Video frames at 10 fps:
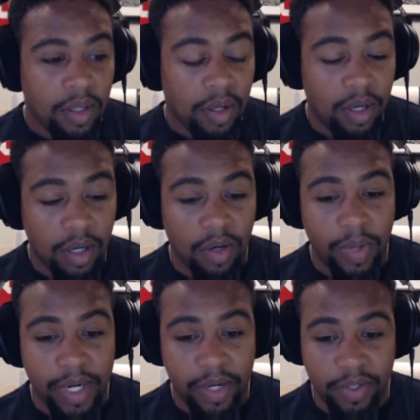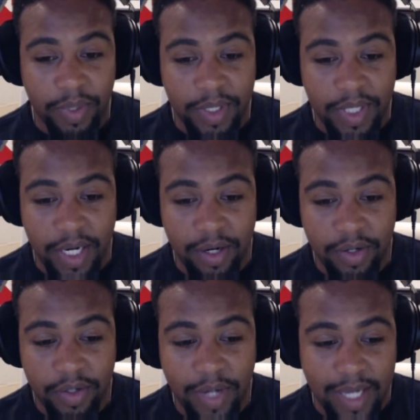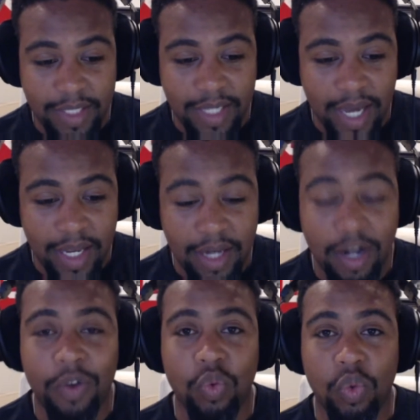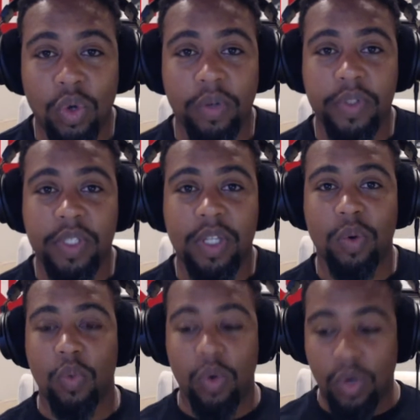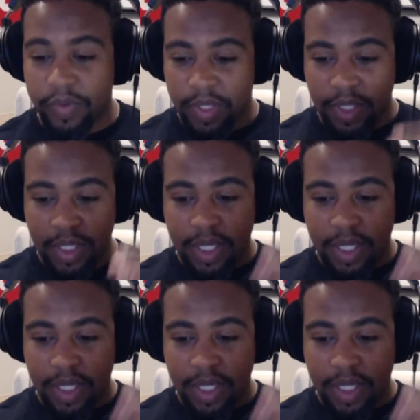Oh, what else was there? You guys got in. Oh, the wolves. There were wolves.